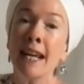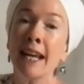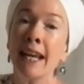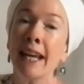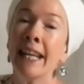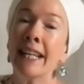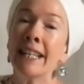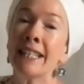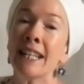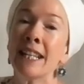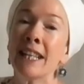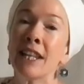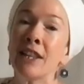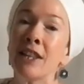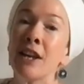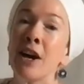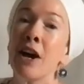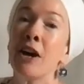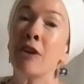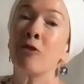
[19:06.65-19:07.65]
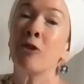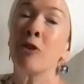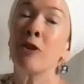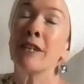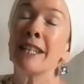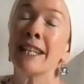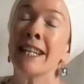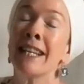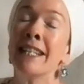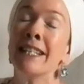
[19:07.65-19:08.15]
into the
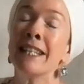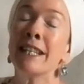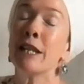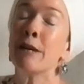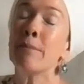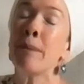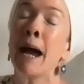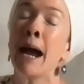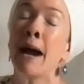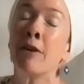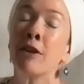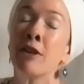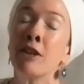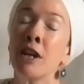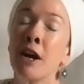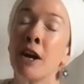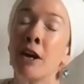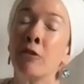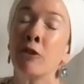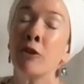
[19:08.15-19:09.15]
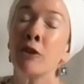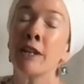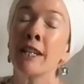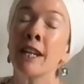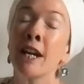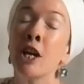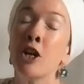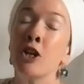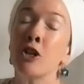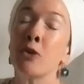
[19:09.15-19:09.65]
thyroid, into the parathyroid,
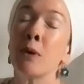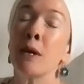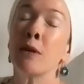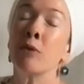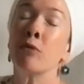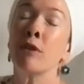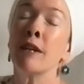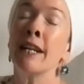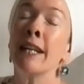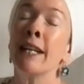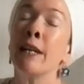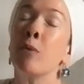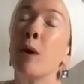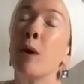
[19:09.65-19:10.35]
doing really